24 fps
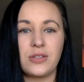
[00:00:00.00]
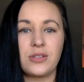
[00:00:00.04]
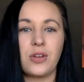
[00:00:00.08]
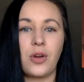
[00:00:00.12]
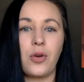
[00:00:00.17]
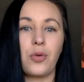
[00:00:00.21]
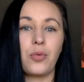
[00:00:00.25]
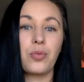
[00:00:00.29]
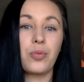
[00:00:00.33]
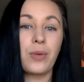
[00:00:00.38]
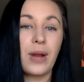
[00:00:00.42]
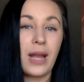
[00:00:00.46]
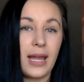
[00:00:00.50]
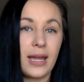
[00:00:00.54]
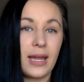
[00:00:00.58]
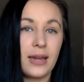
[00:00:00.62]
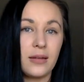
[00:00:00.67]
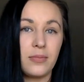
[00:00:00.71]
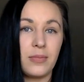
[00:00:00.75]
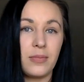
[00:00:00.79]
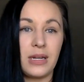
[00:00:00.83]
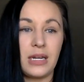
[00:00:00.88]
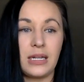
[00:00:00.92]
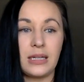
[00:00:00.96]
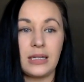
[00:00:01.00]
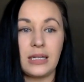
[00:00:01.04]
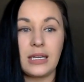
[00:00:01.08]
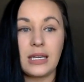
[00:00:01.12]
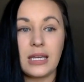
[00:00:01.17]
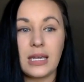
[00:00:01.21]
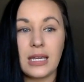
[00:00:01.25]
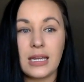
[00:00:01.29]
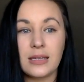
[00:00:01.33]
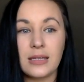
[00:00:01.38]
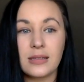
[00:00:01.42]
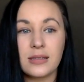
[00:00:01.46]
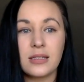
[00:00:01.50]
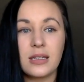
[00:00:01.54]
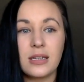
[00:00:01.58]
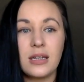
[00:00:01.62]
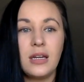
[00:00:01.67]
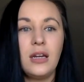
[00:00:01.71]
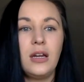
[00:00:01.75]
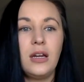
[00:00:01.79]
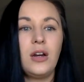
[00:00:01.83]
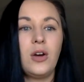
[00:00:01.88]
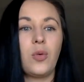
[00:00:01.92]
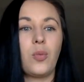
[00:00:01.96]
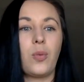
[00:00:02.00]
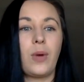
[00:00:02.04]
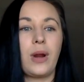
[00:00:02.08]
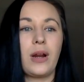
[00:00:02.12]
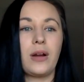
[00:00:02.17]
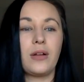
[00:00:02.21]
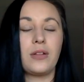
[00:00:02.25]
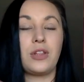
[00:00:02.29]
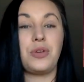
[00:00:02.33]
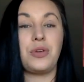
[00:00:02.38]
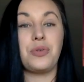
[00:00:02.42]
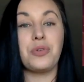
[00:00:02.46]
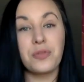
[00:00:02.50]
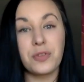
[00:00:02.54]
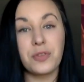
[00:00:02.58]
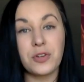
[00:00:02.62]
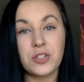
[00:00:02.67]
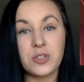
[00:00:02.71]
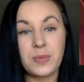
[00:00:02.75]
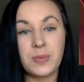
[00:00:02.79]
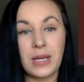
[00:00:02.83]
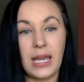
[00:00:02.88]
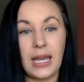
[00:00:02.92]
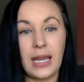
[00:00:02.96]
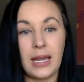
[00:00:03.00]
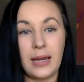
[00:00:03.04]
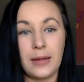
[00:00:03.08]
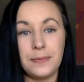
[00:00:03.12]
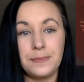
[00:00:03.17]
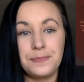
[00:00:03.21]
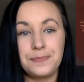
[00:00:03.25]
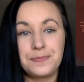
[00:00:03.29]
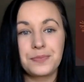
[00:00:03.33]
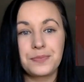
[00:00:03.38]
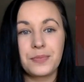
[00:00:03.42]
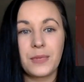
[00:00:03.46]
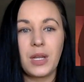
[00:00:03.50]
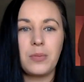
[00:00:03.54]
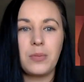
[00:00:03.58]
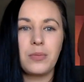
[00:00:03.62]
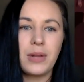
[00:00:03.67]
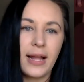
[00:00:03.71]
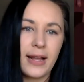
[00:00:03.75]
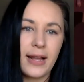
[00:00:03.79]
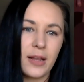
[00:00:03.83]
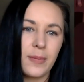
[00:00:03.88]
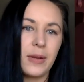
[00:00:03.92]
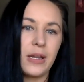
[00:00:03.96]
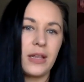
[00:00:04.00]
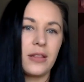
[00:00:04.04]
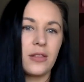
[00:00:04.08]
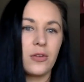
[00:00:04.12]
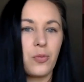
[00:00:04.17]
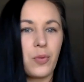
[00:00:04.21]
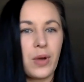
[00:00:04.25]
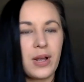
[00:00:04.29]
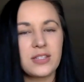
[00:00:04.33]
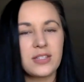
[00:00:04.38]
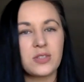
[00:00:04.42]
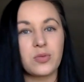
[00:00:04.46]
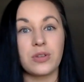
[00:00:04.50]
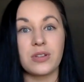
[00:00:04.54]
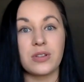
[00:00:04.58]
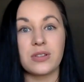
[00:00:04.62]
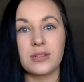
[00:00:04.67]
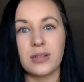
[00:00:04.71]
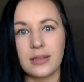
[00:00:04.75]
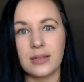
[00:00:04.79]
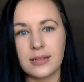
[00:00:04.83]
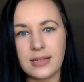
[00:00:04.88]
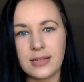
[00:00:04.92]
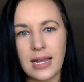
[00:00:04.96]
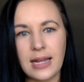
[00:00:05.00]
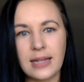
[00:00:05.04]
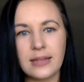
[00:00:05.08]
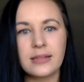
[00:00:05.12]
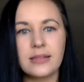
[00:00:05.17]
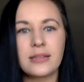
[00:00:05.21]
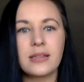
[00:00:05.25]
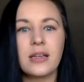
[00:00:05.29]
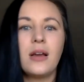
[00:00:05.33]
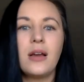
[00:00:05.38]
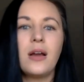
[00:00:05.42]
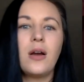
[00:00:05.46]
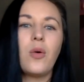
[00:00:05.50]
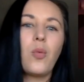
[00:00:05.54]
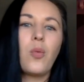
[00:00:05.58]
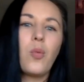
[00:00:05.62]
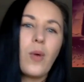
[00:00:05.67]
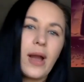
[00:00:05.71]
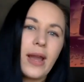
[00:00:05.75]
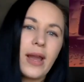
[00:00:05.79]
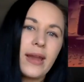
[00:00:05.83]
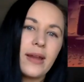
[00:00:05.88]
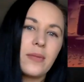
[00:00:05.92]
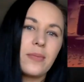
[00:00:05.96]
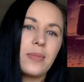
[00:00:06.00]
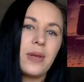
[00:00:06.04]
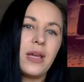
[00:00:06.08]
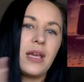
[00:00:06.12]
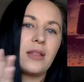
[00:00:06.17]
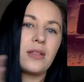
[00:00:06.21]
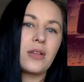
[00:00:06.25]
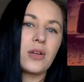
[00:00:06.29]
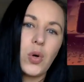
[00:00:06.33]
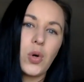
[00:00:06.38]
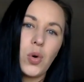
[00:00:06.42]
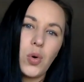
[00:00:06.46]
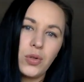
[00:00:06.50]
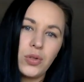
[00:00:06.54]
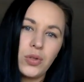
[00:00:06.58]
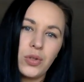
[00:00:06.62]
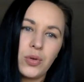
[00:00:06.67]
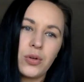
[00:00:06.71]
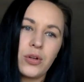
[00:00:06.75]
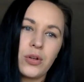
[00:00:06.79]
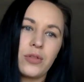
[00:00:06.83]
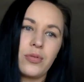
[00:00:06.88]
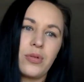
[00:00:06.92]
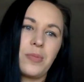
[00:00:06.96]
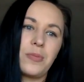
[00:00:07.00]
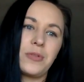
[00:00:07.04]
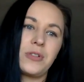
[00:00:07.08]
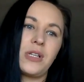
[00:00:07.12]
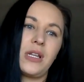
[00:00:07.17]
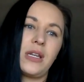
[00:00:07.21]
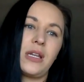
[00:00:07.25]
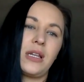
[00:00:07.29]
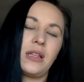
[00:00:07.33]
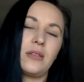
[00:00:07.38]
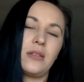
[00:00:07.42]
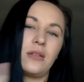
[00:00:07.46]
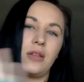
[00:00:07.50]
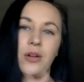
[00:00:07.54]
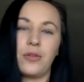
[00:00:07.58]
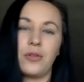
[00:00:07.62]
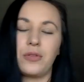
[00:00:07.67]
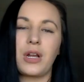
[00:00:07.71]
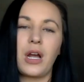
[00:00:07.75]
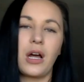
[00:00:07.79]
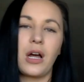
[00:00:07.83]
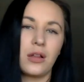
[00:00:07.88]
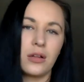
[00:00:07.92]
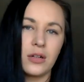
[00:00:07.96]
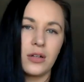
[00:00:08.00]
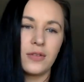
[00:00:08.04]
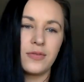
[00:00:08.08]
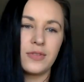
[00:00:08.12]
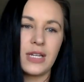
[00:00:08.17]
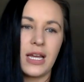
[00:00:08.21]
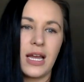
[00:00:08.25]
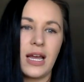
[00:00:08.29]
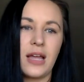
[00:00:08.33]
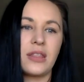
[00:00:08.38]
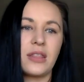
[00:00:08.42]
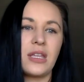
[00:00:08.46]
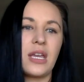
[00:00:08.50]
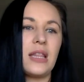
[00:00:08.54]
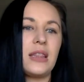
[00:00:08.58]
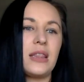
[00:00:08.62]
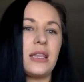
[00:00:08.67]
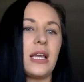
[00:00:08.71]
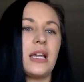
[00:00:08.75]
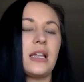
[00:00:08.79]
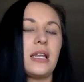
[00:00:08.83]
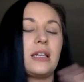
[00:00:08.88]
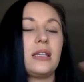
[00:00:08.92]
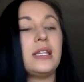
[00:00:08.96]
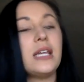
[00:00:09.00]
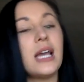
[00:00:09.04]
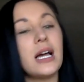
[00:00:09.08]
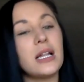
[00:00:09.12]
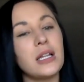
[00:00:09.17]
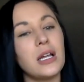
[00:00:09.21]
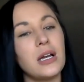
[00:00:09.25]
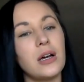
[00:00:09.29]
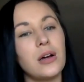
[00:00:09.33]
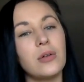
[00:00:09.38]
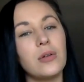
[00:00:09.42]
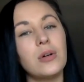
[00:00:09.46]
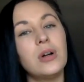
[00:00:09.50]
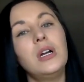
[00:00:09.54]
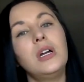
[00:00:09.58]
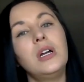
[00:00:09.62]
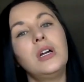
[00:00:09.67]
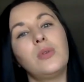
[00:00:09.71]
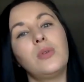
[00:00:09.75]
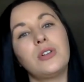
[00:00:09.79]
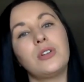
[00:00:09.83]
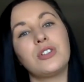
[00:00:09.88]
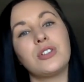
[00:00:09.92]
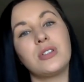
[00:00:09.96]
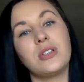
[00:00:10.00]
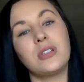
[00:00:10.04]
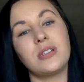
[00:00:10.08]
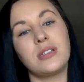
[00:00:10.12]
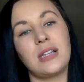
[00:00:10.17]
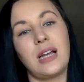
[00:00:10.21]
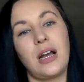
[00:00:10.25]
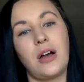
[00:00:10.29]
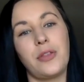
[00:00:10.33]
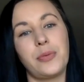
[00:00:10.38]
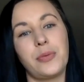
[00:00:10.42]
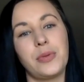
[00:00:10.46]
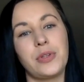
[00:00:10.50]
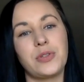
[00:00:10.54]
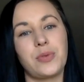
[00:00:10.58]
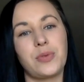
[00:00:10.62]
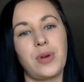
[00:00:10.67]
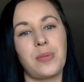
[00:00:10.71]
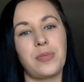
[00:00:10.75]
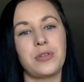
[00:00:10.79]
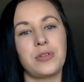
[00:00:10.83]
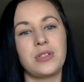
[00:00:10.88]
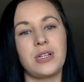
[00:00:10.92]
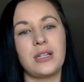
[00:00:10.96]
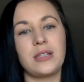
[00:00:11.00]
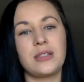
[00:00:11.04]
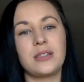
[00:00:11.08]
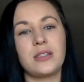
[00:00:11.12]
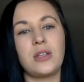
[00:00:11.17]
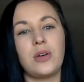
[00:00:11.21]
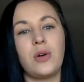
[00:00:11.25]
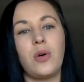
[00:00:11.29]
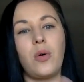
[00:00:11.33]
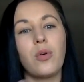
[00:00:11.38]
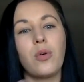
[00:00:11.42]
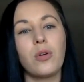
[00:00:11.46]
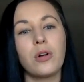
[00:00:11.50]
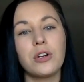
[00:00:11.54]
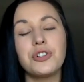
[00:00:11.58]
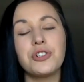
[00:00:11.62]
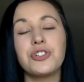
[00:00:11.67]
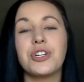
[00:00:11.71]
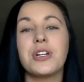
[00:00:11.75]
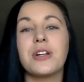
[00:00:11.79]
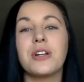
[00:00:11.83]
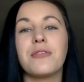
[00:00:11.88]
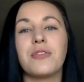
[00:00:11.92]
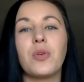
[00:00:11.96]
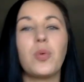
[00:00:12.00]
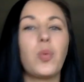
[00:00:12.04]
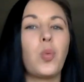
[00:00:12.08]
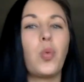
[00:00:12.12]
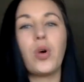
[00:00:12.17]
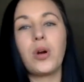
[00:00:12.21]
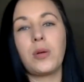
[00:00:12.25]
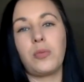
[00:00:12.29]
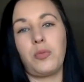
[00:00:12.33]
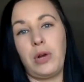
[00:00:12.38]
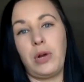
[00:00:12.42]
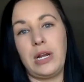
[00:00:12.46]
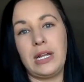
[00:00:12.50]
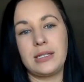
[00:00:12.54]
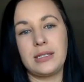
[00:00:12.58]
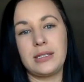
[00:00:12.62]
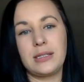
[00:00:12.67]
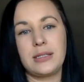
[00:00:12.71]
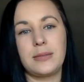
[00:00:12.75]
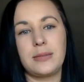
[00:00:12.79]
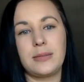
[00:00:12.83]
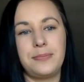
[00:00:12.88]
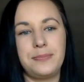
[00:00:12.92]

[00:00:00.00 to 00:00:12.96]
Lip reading: So red meaning the east, where the universe began, black meaning the west, where the sun sets, white being the cold north, representing, the color of death, and then yellow, which is the south, which represents the origin of the warm winds.